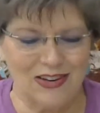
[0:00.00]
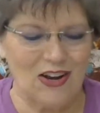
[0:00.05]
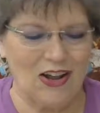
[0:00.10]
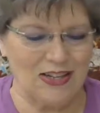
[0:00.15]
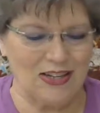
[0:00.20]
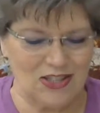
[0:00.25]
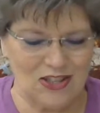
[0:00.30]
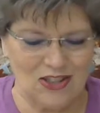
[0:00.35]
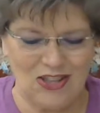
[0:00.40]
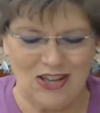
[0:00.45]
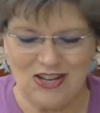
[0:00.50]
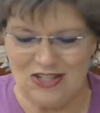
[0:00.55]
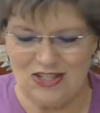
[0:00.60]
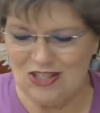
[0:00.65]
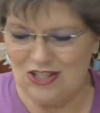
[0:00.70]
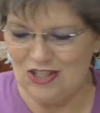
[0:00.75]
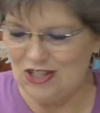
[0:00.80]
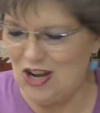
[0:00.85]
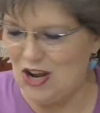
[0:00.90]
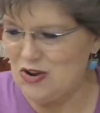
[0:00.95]
lots of
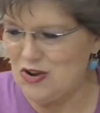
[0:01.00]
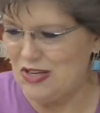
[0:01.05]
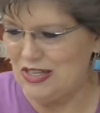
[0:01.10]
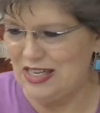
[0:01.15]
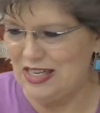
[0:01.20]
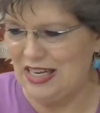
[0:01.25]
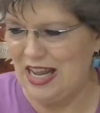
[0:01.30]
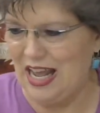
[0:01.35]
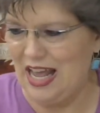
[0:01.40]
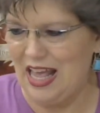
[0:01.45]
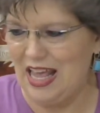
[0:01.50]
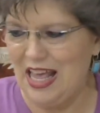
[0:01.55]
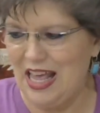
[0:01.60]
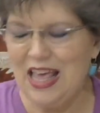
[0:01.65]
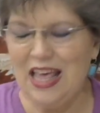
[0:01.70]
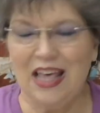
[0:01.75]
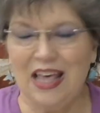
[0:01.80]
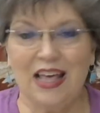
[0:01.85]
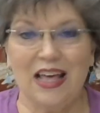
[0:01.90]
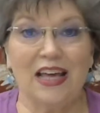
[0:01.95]
things to show you today
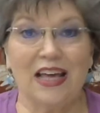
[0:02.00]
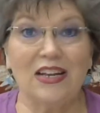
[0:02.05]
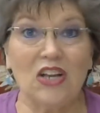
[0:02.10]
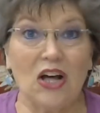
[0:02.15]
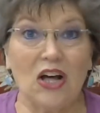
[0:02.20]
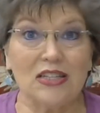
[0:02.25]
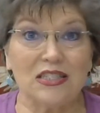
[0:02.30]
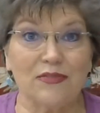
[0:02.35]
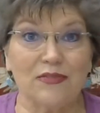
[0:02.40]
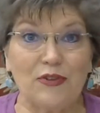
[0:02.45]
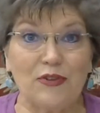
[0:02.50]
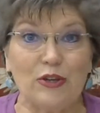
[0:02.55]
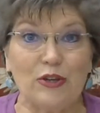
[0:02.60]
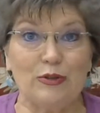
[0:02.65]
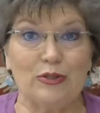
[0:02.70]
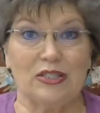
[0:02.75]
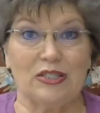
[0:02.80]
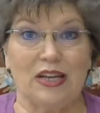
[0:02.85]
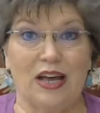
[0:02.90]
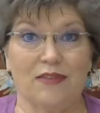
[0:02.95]
and lots of
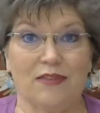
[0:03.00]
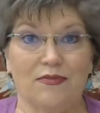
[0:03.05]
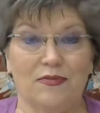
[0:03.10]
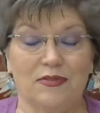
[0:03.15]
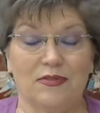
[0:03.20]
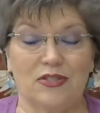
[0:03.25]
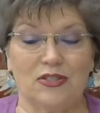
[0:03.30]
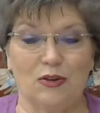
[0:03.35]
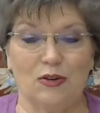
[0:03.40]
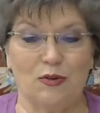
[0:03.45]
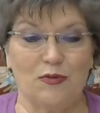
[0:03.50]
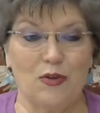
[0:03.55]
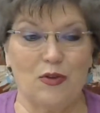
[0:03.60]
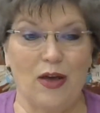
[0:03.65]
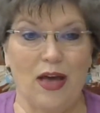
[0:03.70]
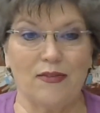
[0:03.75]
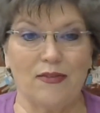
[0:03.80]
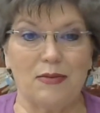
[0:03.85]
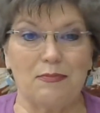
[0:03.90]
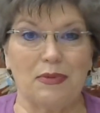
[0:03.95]
new stuff. So if
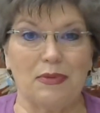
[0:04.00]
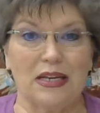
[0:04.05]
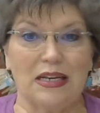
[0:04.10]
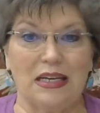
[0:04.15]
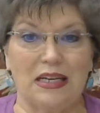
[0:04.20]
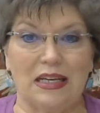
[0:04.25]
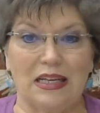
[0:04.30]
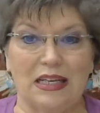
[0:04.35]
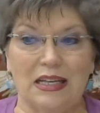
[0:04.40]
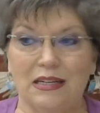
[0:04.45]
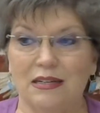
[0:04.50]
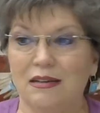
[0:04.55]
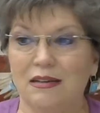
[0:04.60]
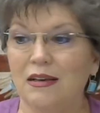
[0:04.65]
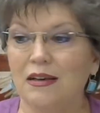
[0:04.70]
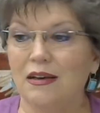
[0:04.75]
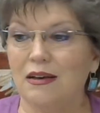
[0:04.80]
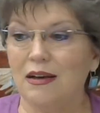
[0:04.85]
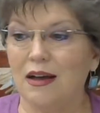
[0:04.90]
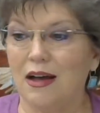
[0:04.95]
you haven't been in,
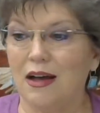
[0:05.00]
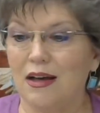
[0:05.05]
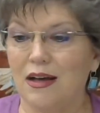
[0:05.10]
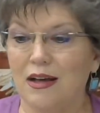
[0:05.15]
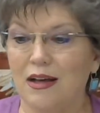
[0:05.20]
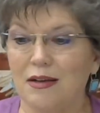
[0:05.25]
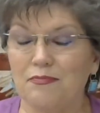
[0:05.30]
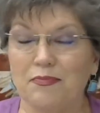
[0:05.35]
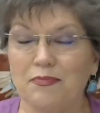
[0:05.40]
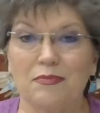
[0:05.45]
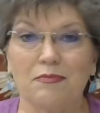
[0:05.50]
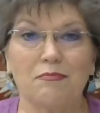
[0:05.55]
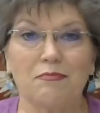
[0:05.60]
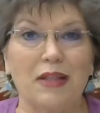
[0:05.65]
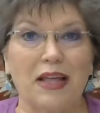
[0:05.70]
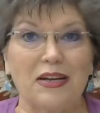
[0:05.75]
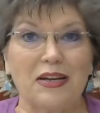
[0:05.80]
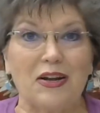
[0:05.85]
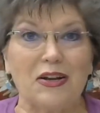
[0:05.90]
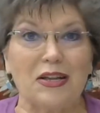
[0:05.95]

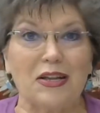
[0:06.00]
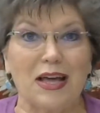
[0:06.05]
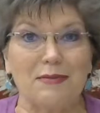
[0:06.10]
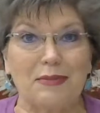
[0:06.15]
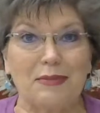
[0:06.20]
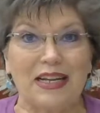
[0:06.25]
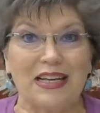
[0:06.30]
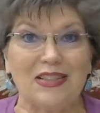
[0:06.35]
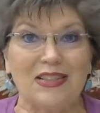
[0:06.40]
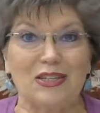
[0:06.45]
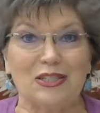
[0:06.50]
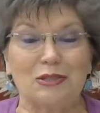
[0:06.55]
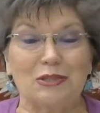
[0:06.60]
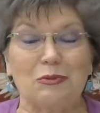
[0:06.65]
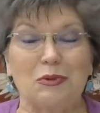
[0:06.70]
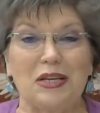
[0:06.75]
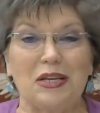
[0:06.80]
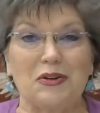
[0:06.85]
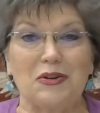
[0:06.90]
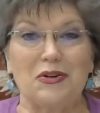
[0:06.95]
plan on coming in
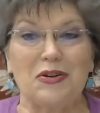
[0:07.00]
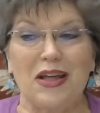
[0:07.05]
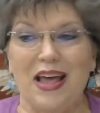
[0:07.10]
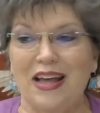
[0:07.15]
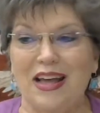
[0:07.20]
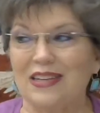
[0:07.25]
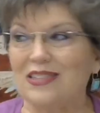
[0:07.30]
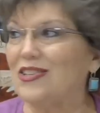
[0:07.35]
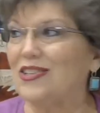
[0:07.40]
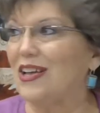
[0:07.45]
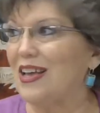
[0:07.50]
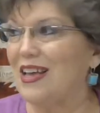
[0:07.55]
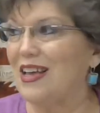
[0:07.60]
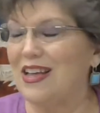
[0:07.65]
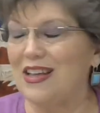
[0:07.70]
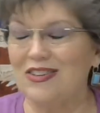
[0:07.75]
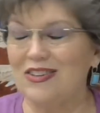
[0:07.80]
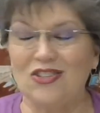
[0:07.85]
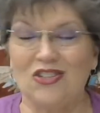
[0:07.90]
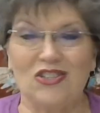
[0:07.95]
this week or next
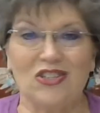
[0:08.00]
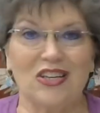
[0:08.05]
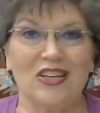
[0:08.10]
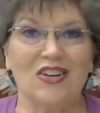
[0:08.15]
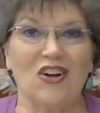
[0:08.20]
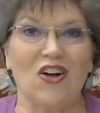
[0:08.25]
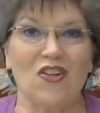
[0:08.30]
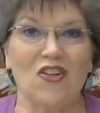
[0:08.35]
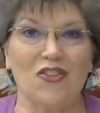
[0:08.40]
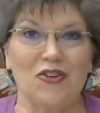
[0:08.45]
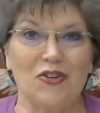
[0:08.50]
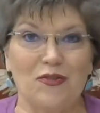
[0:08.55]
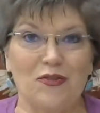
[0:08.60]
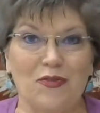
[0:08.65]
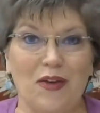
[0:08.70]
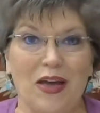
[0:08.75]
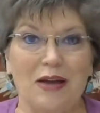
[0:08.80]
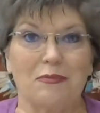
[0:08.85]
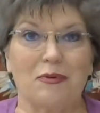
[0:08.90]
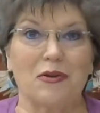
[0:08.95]
and see all the new
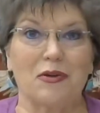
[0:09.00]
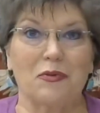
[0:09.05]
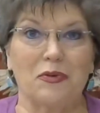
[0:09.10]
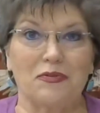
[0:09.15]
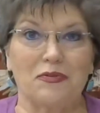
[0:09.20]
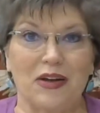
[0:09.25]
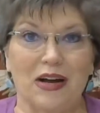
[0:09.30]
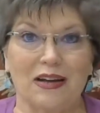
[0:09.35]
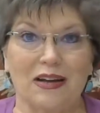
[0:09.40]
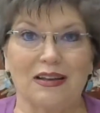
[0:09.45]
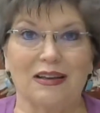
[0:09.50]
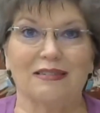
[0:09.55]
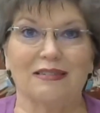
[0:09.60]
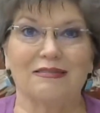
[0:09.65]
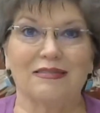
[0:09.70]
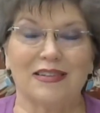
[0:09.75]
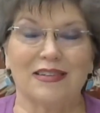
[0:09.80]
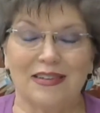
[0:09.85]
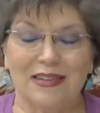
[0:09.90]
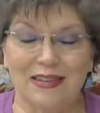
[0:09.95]
fabric we've got
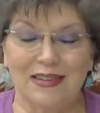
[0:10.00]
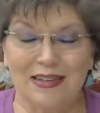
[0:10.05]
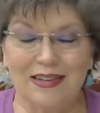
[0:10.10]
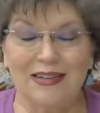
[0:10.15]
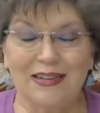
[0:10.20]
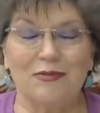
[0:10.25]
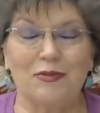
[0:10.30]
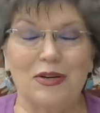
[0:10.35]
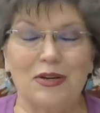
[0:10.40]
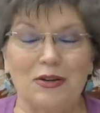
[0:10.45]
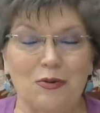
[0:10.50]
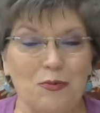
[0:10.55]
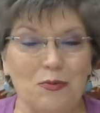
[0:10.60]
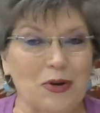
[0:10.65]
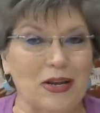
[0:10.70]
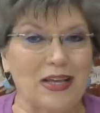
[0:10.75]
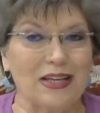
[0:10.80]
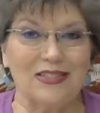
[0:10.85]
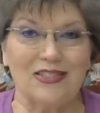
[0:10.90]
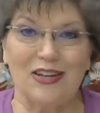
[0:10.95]
in.
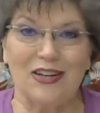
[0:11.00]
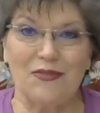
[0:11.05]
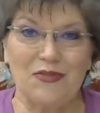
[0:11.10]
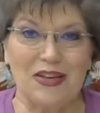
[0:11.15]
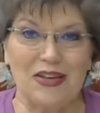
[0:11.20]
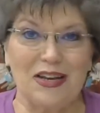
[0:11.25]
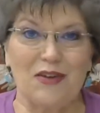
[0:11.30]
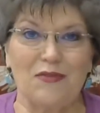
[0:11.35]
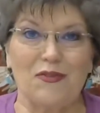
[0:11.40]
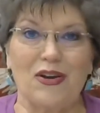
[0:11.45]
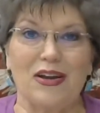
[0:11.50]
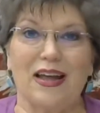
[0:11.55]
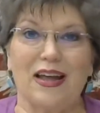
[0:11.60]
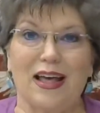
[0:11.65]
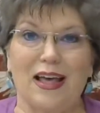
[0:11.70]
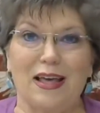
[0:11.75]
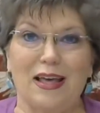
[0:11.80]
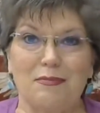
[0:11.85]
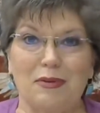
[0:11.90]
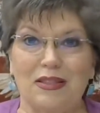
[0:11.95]
We get stuff in every
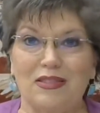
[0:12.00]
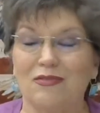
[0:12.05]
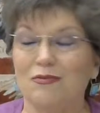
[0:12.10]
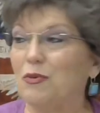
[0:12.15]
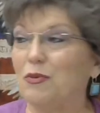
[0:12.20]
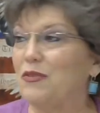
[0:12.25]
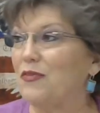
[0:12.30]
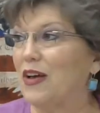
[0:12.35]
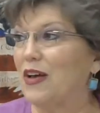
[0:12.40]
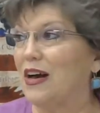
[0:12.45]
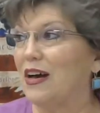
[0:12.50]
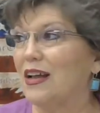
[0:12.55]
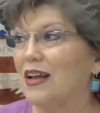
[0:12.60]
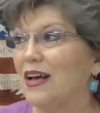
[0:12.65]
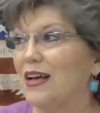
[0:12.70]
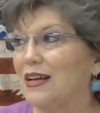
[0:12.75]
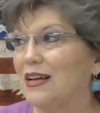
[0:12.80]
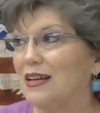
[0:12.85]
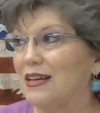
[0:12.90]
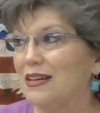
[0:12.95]
day, but we've got